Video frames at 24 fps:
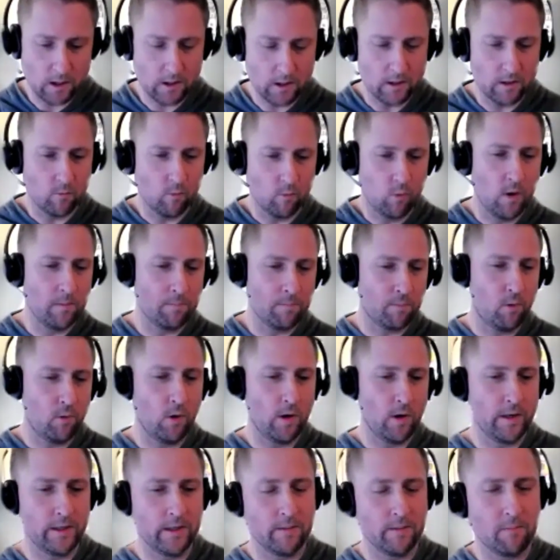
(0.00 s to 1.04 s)
at one
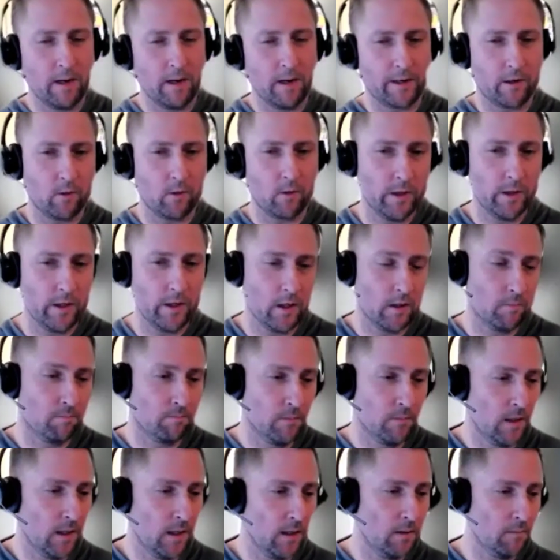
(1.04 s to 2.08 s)
point in my career,
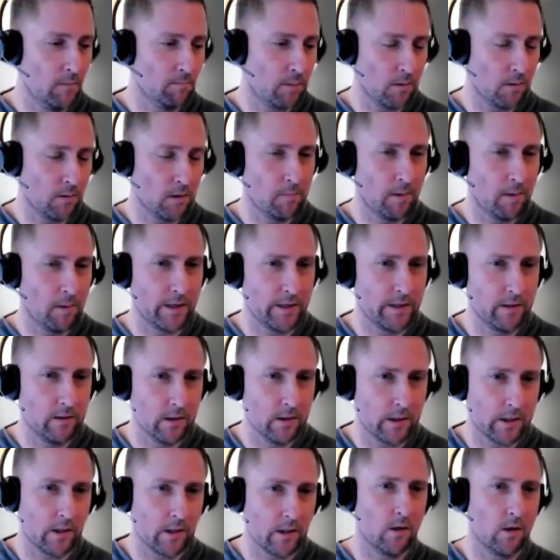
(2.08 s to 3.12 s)
probably about a
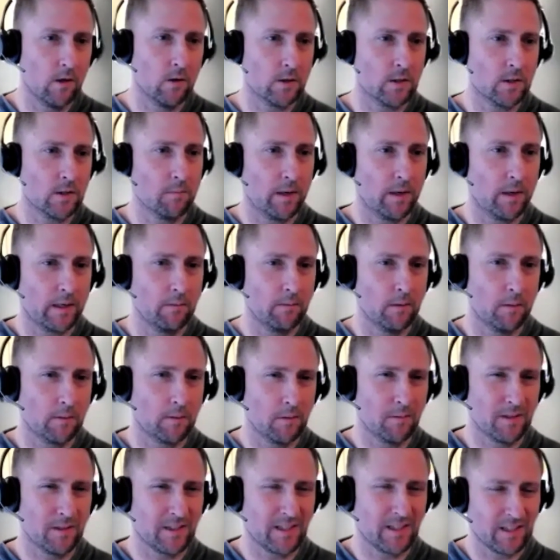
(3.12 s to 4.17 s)
year ago, somebody came up
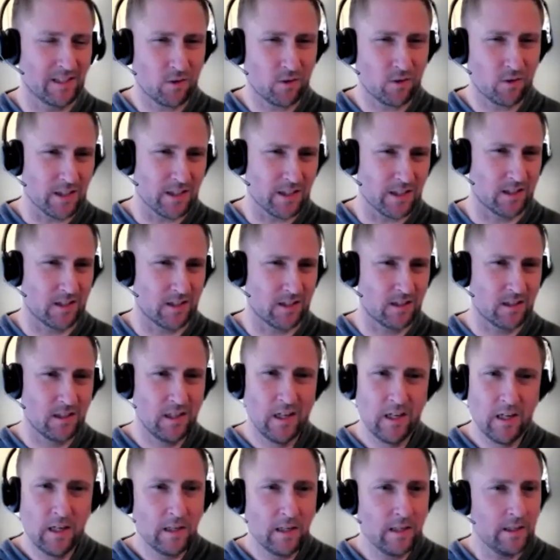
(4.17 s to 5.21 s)
to me and said, "Chris,
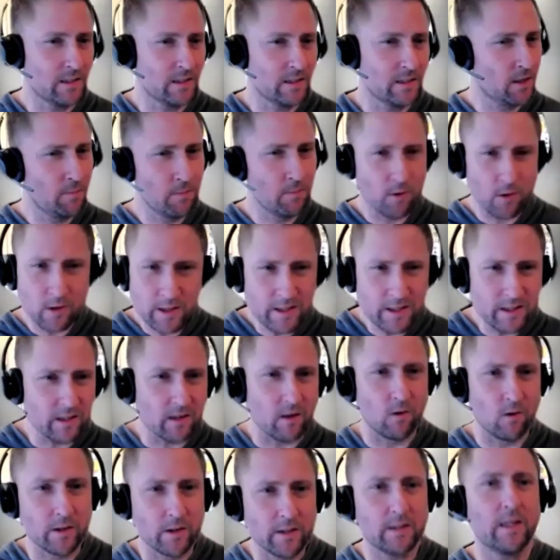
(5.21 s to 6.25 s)
is community the
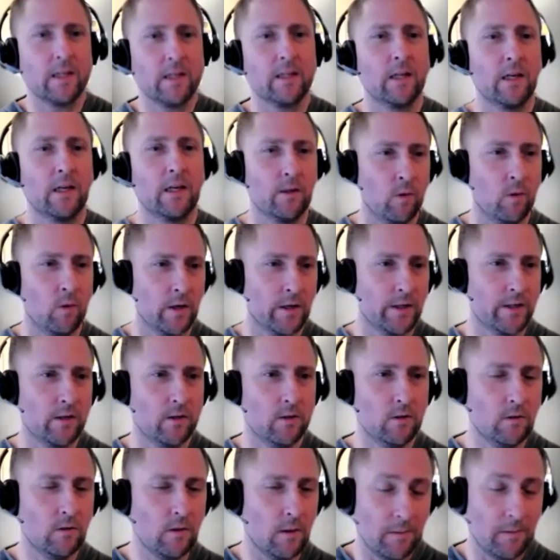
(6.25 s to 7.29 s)
only thing that you want to
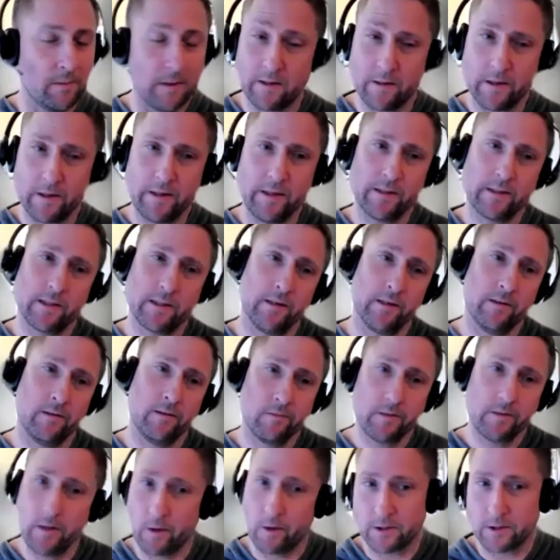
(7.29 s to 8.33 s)
do?" He said,
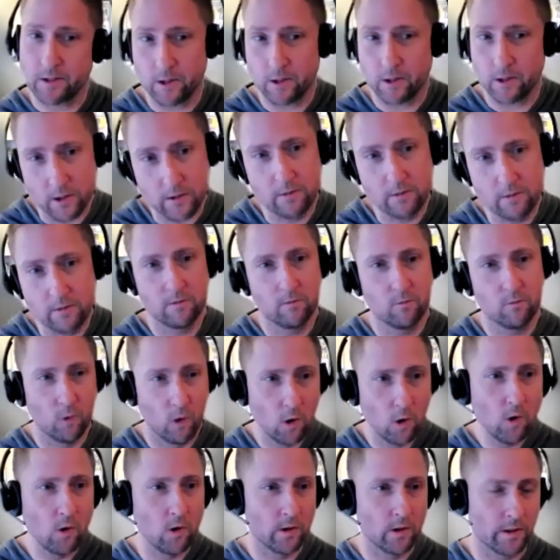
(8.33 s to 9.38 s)
it's a good
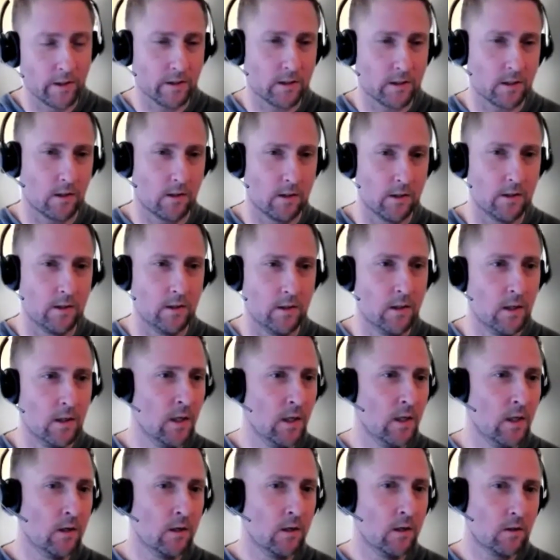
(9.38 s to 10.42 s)
role and it's good.
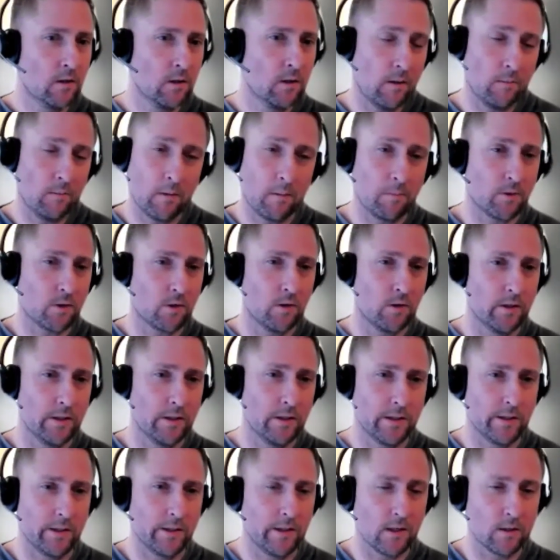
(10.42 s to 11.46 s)
I'm sure
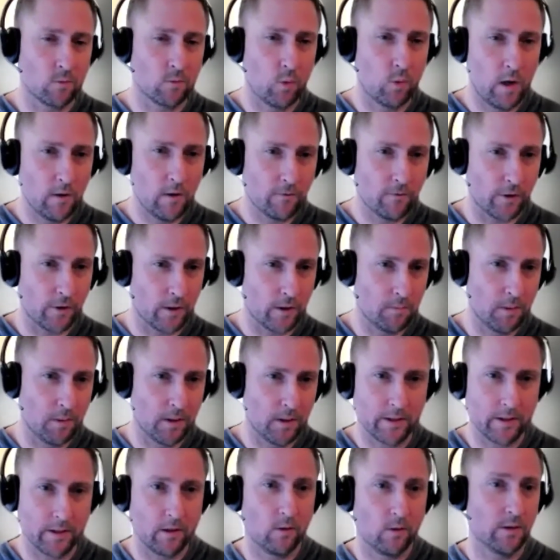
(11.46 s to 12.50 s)
it does well for you,
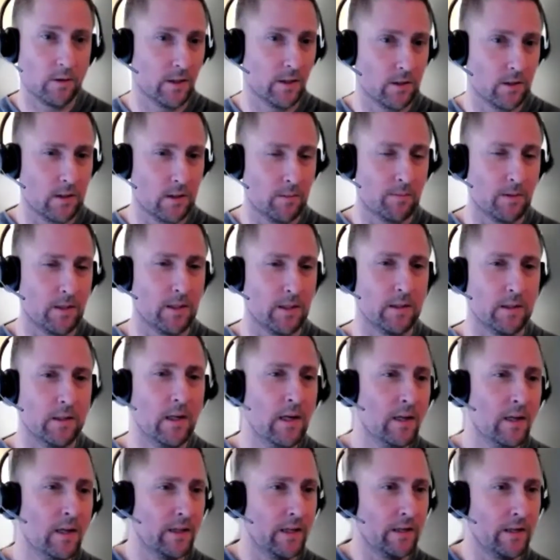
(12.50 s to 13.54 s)
but is there something
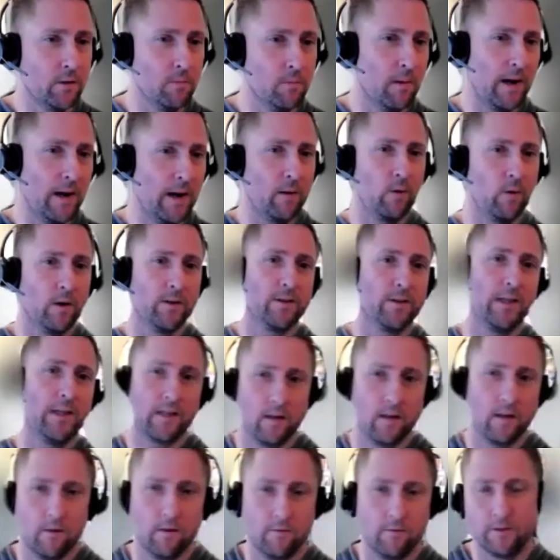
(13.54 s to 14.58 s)
that you might want to
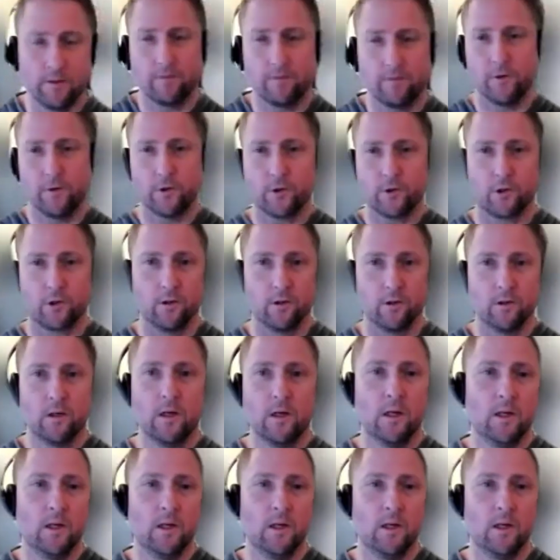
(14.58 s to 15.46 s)
think of in the future?